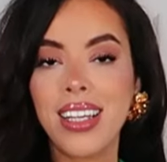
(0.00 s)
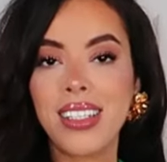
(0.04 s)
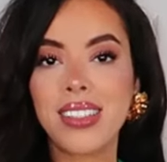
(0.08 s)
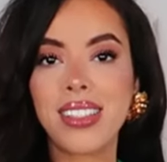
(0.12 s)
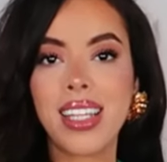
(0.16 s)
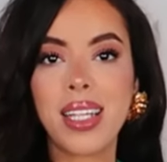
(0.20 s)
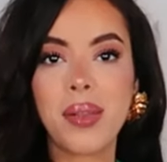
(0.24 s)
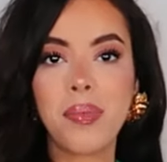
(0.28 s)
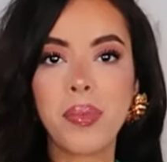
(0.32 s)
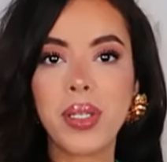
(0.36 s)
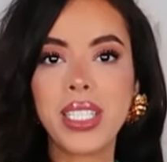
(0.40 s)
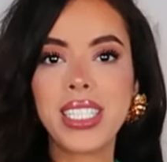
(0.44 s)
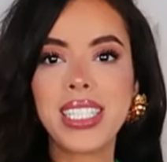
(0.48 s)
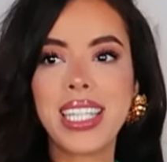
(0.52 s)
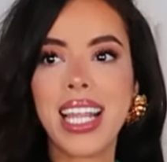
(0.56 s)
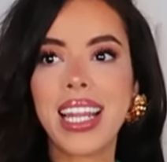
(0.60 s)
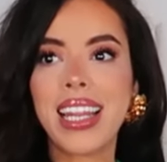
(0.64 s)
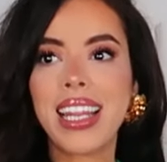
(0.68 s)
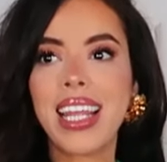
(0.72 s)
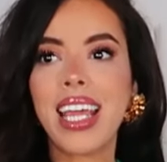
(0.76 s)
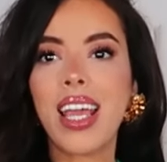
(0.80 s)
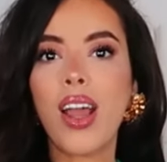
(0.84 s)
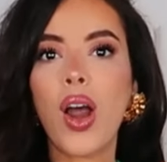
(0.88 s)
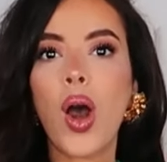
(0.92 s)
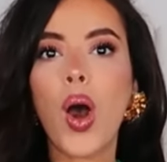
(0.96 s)
So that means
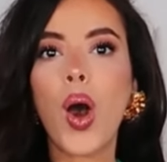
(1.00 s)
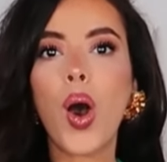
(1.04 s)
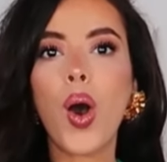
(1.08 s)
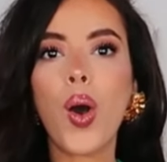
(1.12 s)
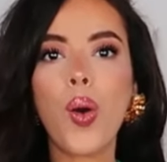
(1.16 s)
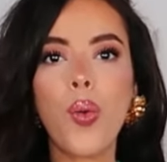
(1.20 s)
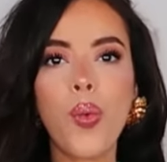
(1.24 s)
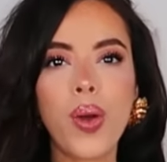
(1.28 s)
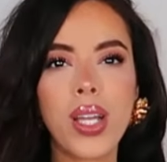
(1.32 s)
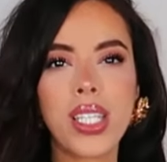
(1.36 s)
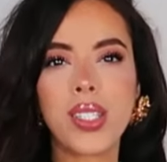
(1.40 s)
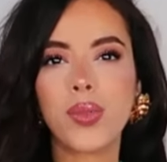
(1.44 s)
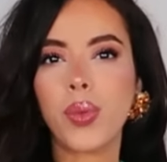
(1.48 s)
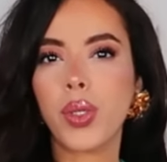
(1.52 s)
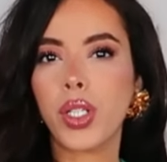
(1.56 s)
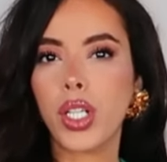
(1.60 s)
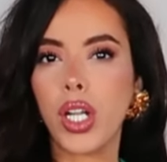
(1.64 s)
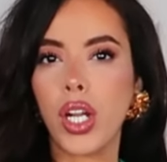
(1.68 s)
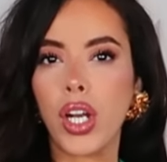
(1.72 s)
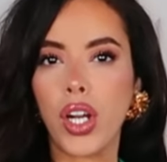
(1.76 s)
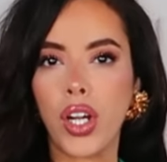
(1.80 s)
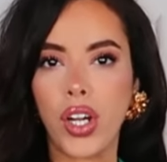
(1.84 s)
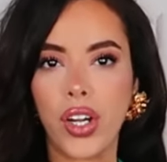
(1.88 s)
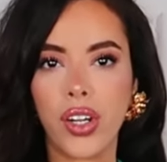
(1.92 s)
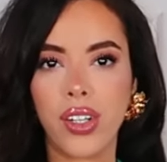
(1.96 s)
that they always
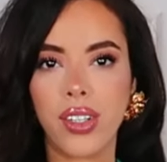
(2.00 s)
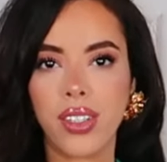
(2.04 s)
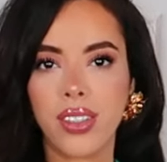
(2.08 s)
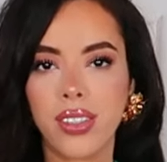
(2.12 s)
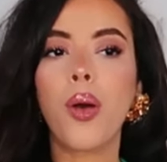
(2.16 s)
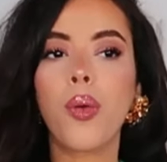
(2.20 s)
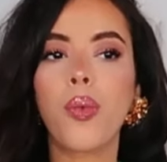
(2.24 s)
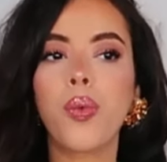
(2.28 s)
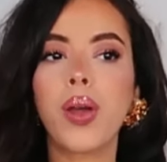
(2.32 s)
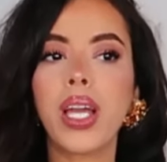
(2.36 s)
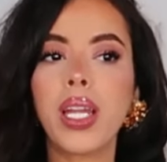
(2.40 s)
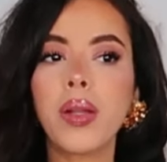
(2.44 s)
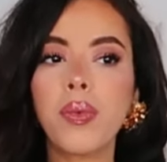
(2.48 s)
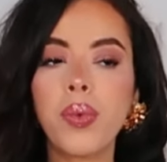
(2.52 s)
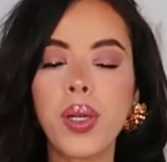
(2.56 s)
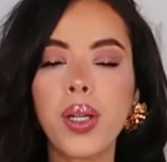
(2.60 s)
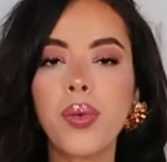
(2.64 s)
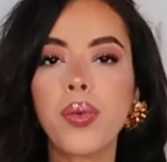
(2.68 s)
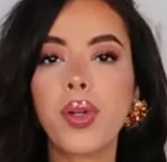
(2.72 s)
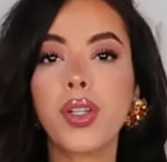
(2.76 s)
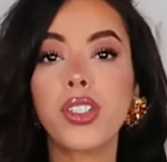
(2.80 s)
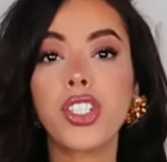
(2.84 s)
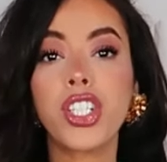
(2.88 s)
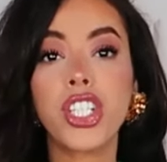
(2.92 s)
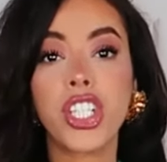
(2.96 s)
wanna learn. When we
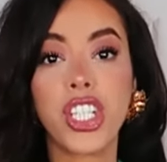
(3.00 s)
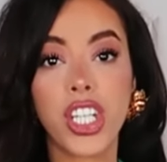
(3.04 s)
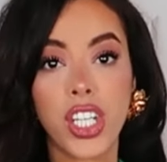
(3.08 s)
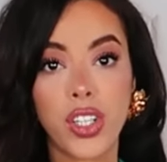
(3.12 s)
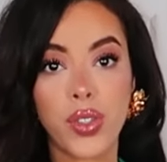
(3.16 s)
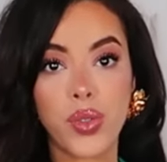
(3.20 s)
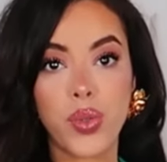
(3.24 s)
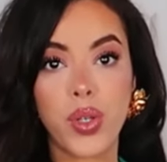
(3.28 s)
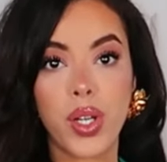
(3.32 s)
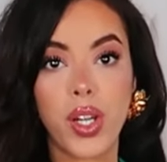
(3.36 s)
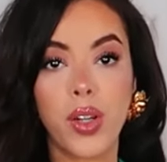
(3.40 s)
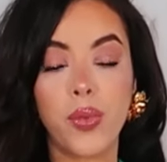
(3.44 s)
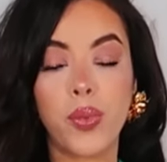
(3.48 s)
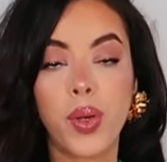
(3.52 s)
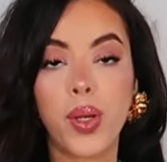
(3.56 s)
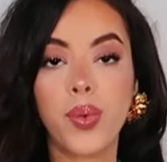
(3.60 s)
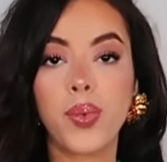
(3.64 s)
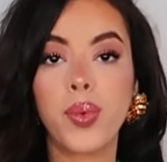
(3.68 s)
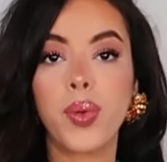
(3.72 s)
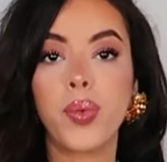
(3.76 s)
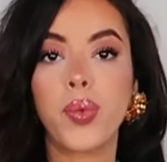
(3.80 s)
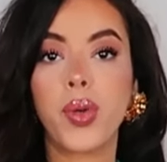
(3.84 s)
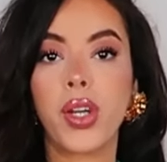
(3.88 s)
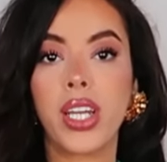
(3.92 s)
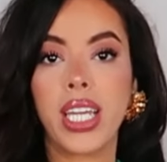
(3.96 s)
were children,
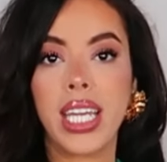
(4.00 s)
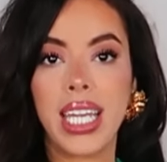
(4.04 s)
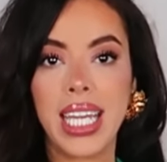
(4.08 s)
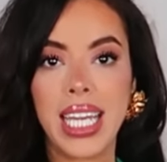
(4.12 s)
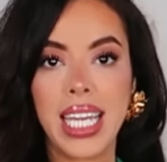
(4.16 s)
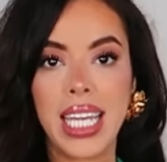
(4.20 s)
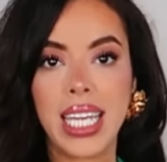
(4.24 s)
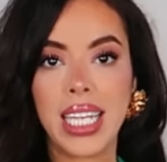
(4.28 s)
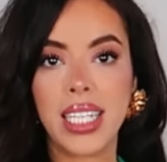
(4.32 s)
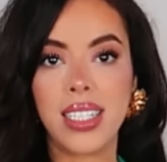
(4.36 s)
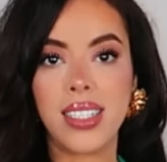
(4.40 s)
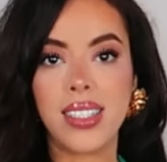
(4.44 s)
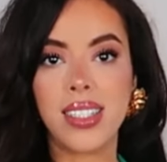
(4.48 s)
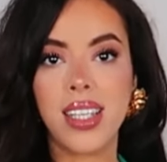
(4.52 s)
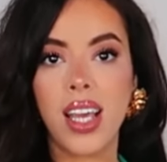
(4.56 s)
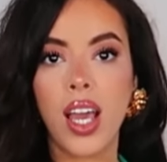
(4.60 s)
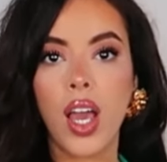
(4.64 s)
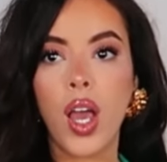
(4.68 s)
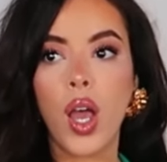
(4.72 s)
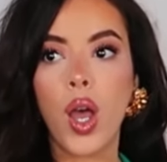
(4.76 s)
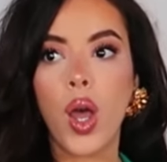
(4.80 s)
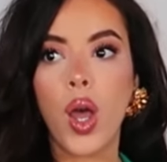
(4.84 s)
when we were kids,